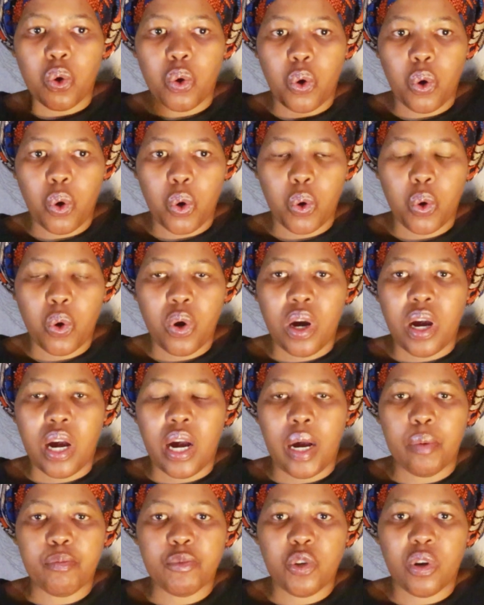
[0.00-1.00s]
Or
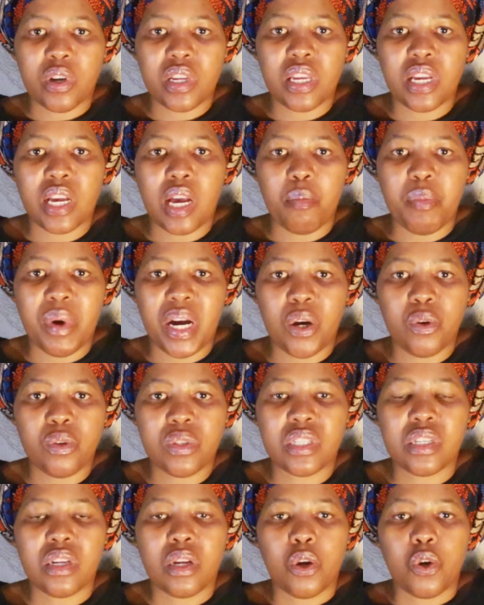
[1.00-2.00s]
I'm talking
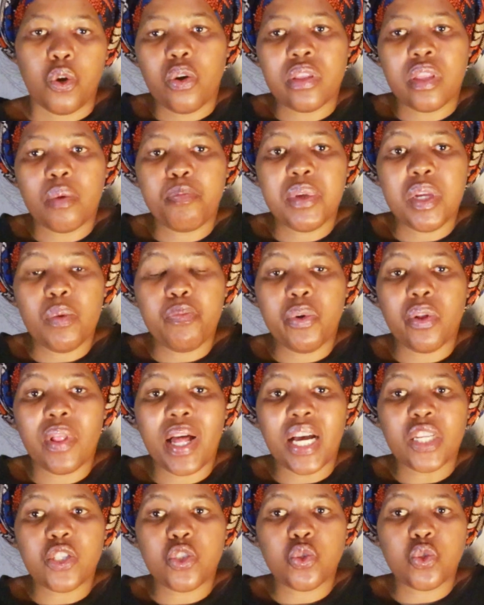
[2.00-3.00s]
about the people
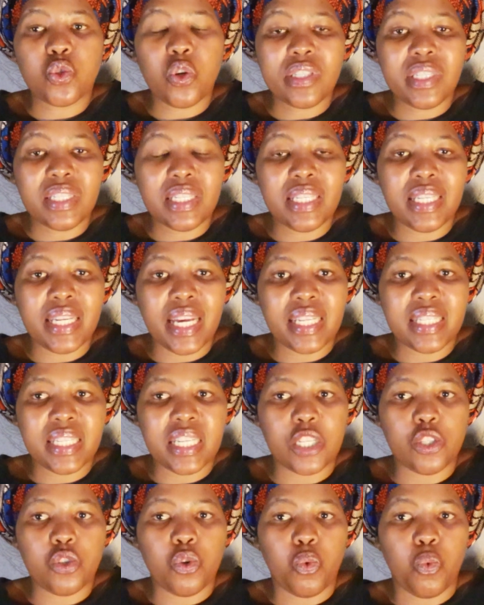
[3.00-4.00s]

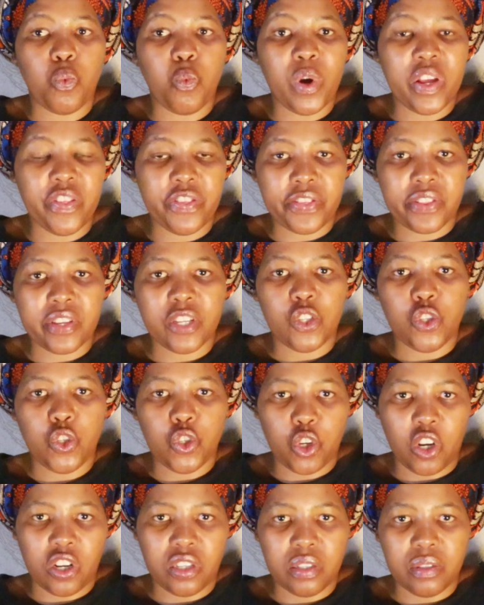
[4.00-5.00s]
associated with
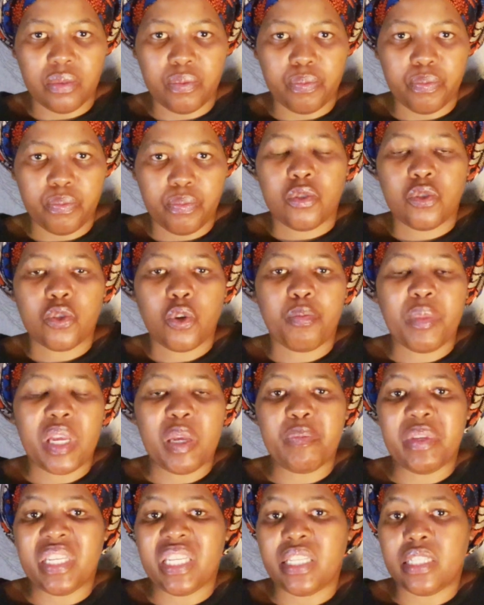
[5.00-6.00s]
John. So
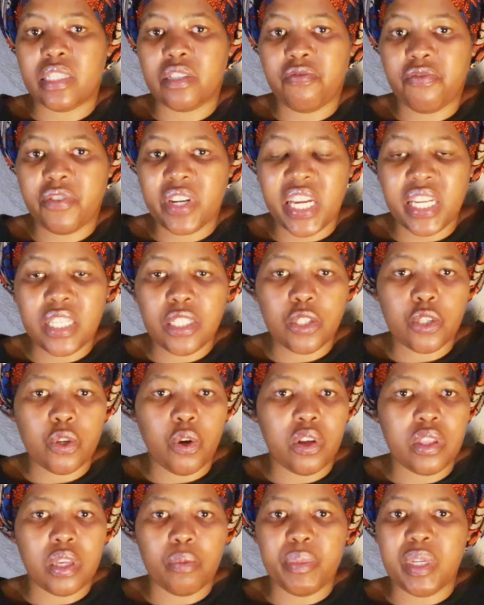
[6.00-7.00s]
maybe his friends
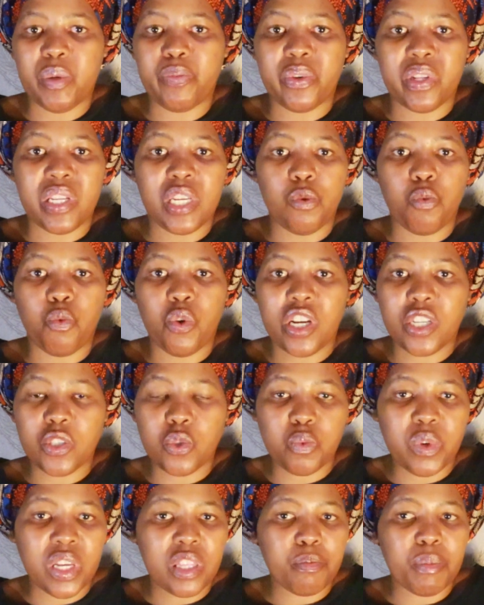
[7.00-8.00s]
or the people he
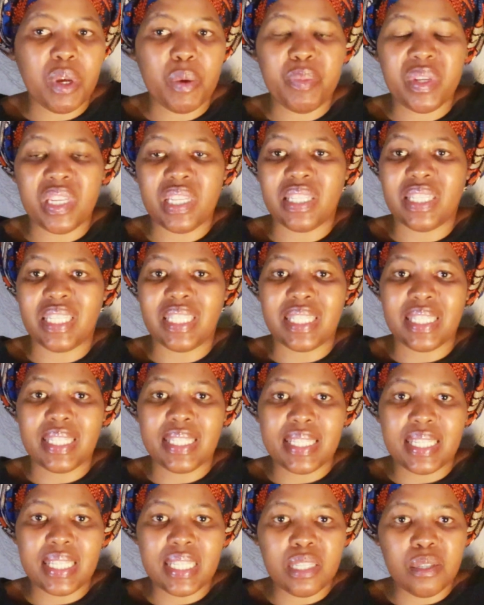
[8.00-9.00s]
works with, maybe in his
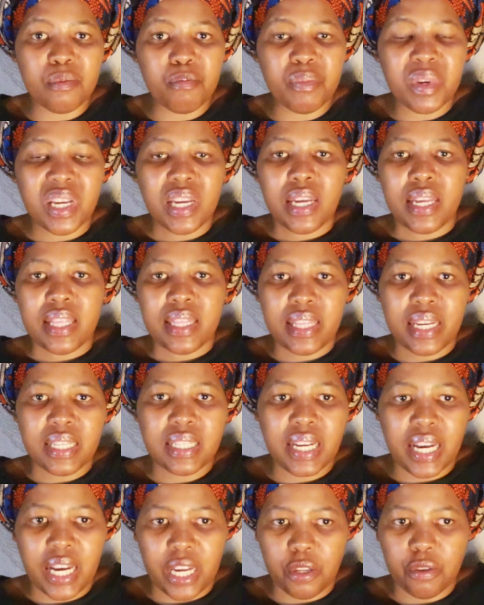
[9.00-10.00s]
team,
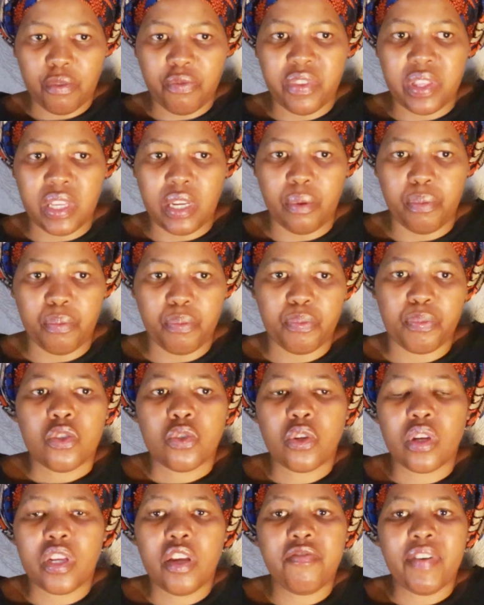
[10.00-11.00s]
that kind of thing.
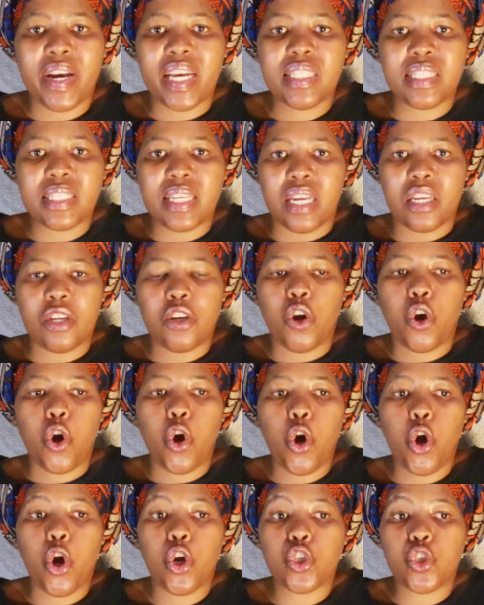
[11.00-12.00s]
So if I say,
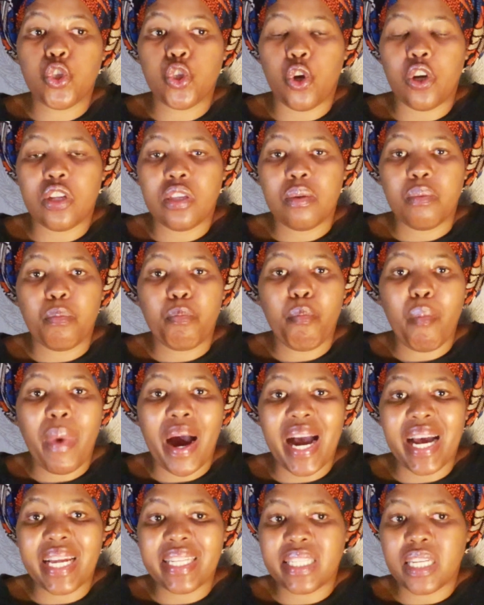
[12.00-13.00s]
oh John
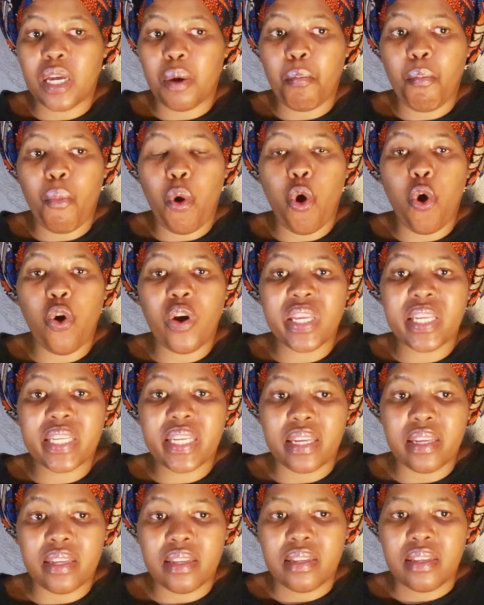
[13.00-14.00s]
bade
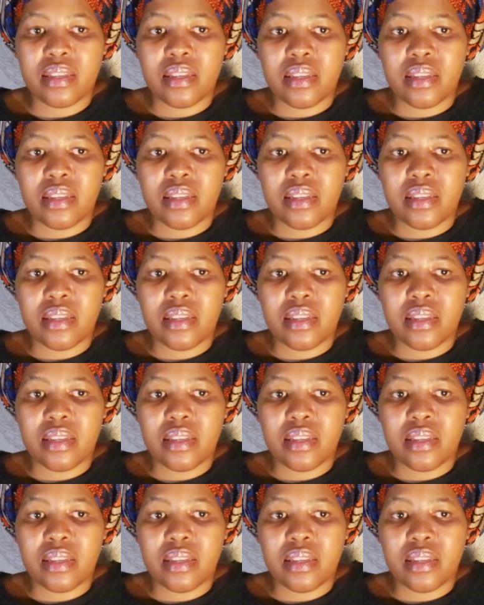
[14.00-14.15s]
bonke,